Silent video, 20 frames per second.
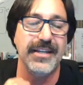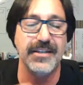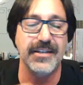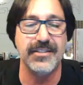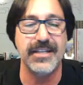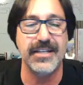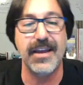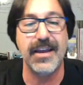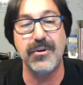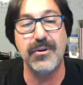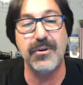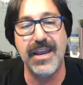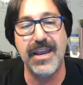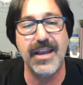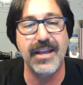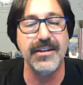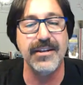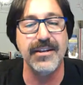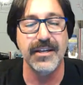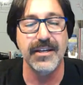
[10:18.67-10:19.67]
The
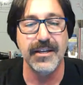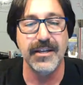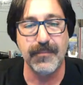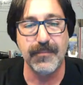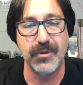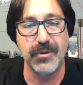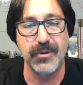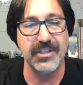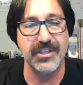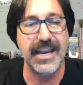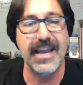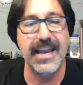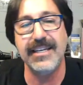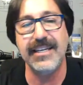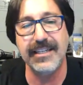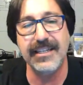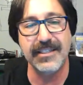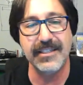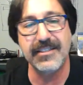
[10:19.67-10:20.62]
tetherman, person handing